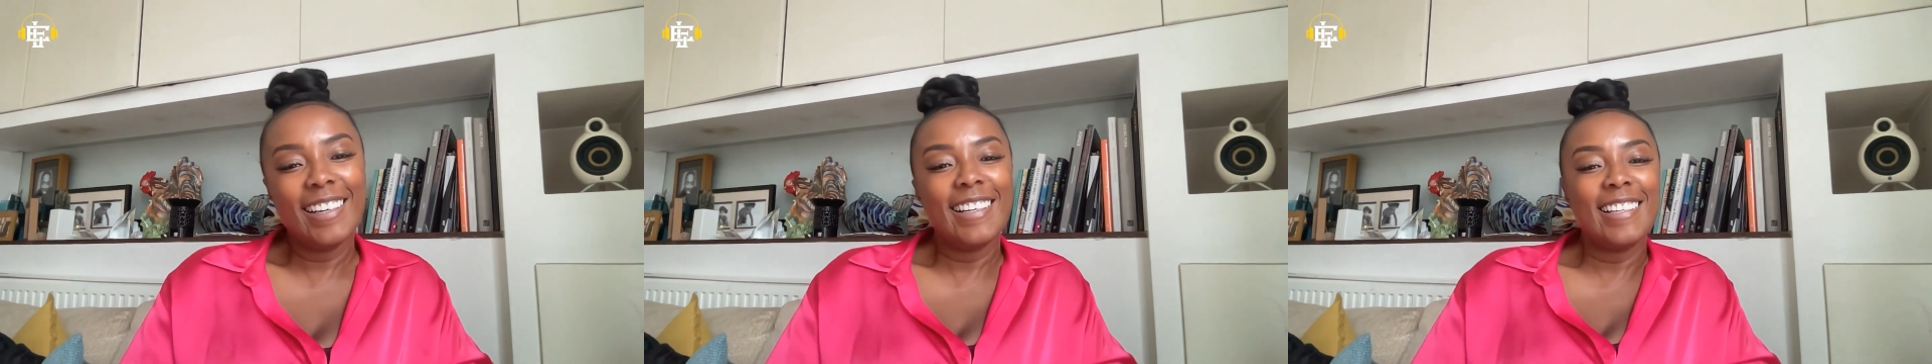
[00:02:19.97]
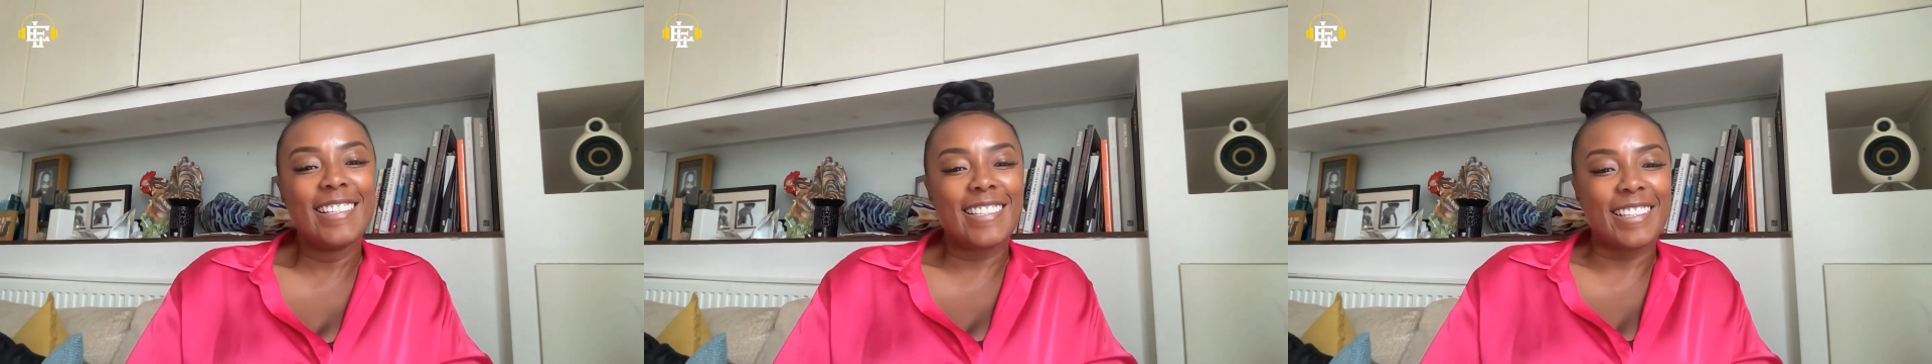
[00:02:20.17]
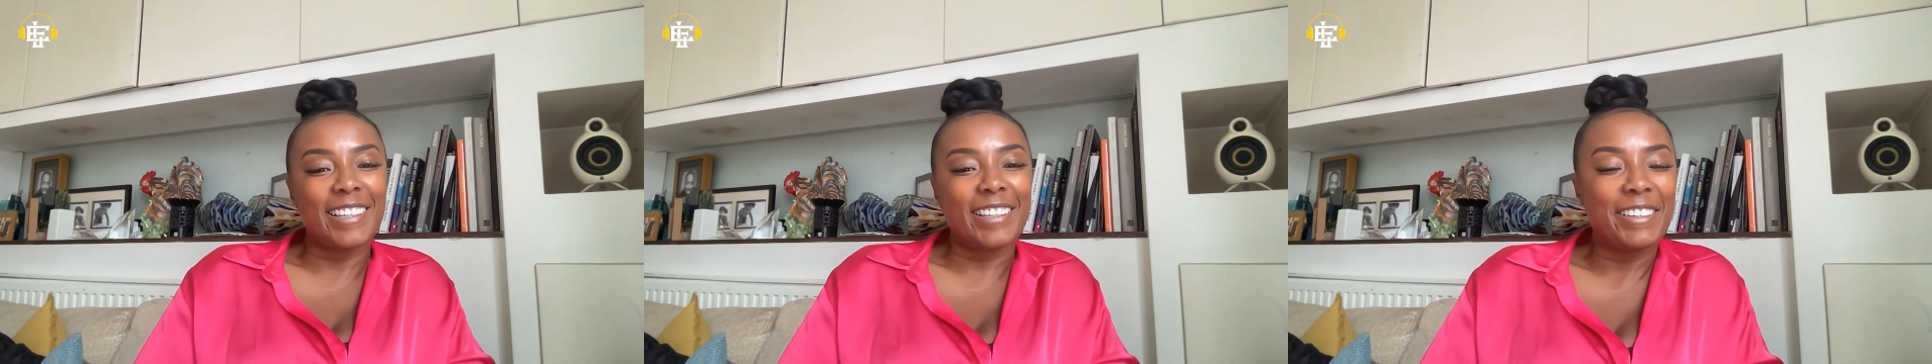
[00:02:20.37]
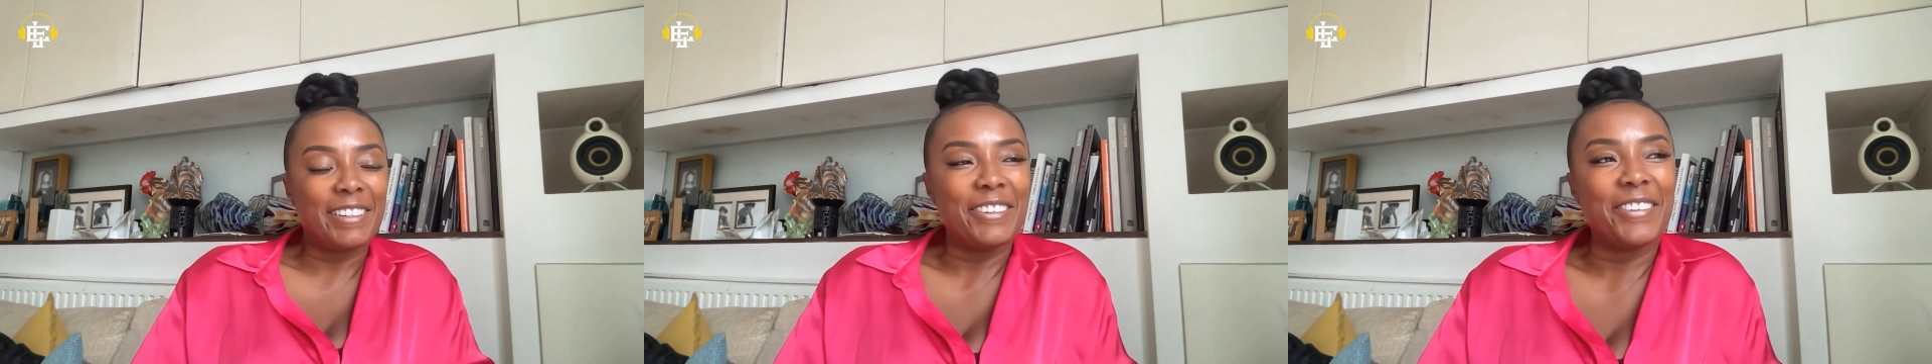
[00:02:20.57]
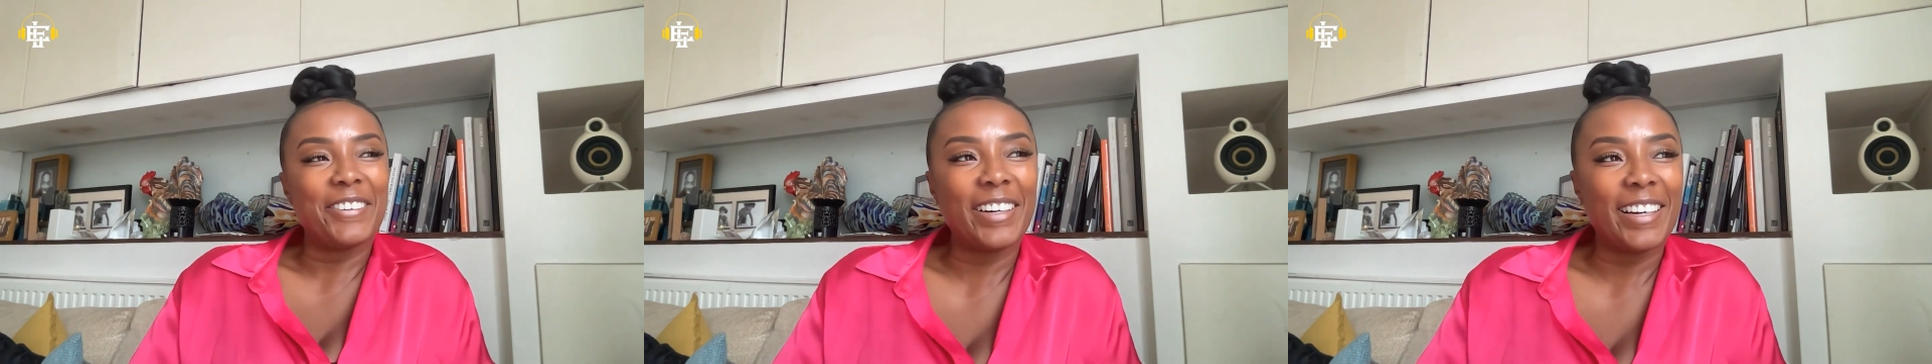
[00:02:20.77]

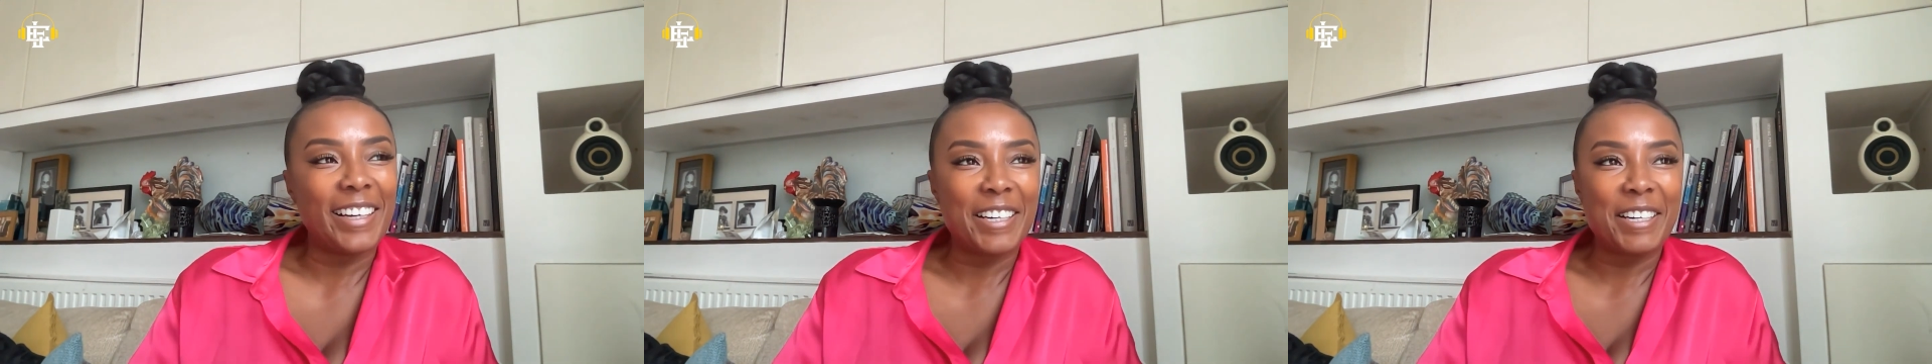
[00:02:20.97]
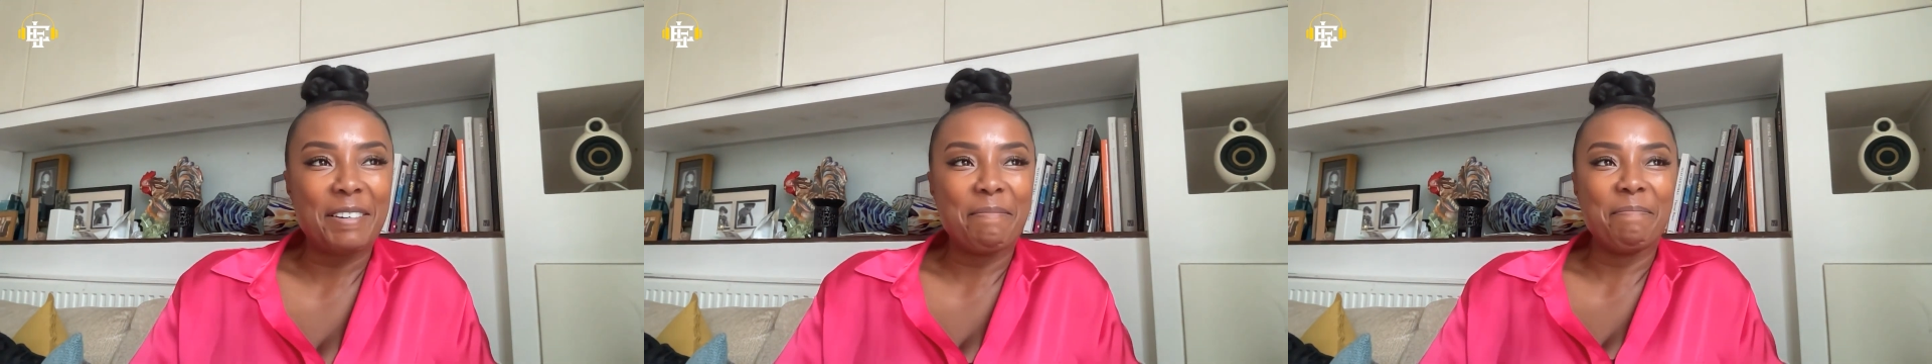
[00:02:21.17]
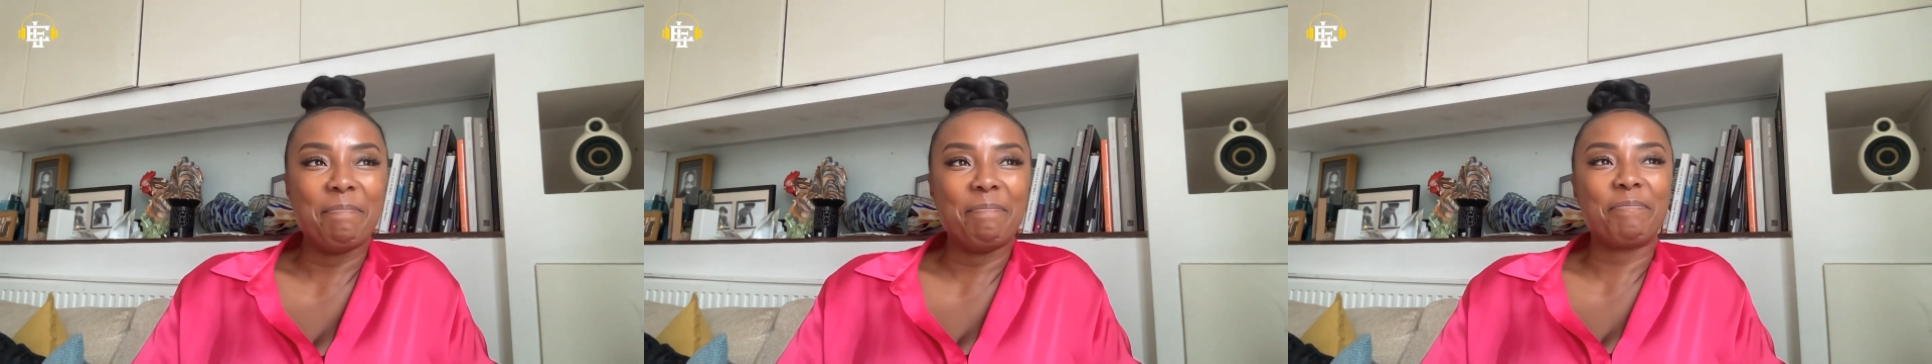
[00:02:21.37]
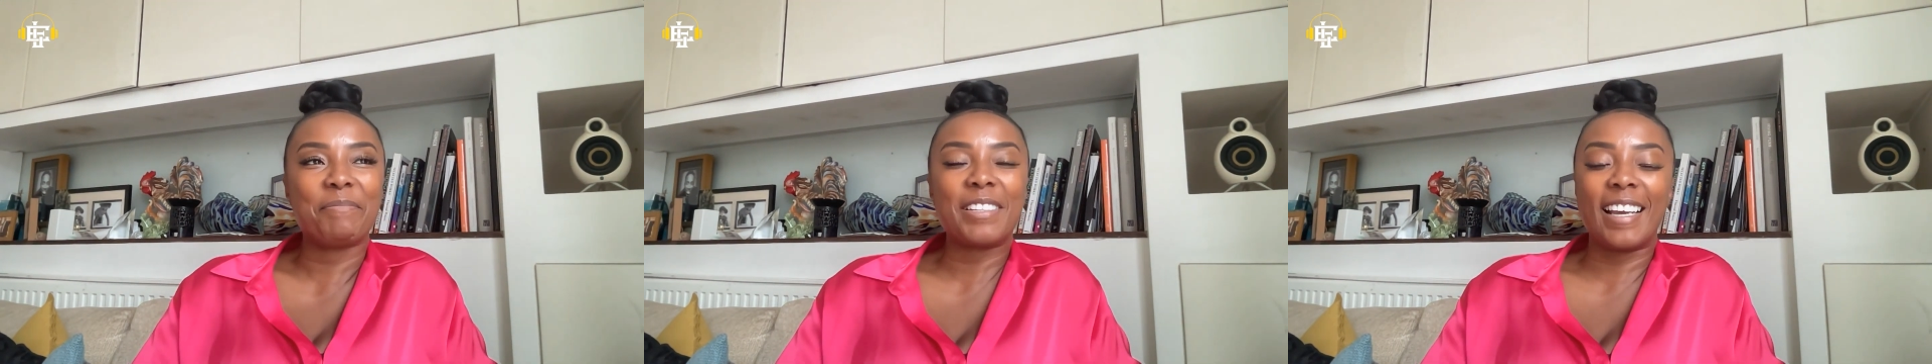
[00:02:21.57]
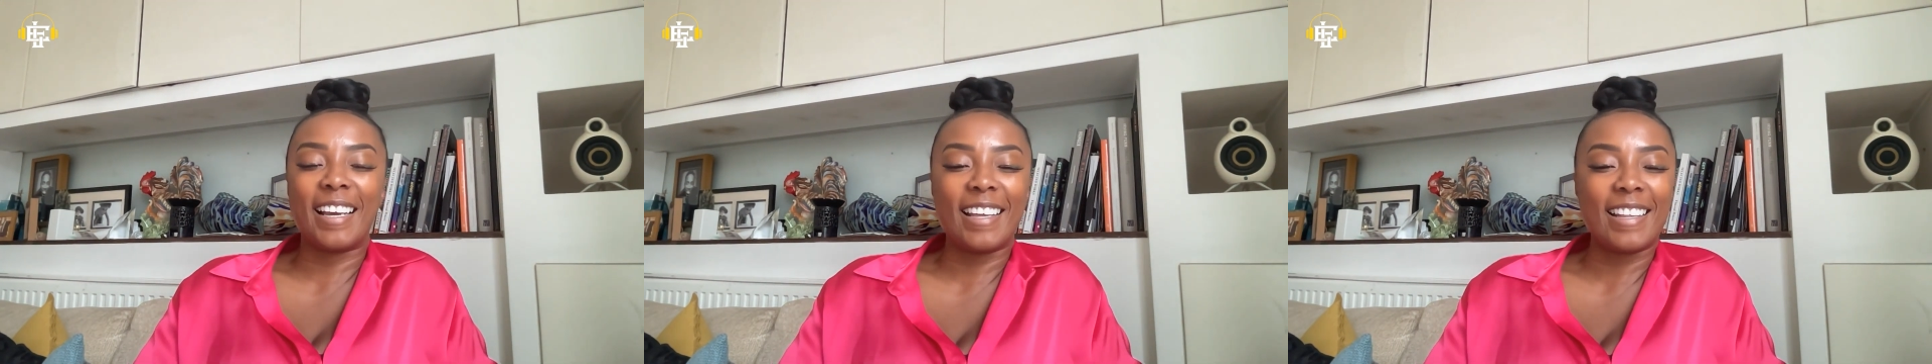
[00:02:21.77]
so, um,
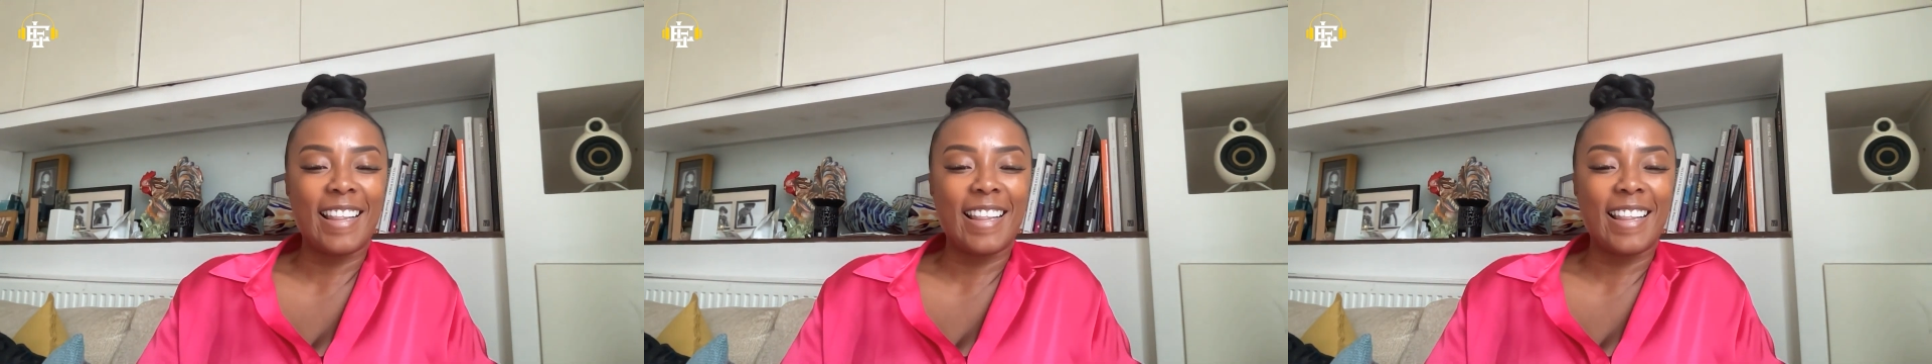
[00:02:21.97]
yeah,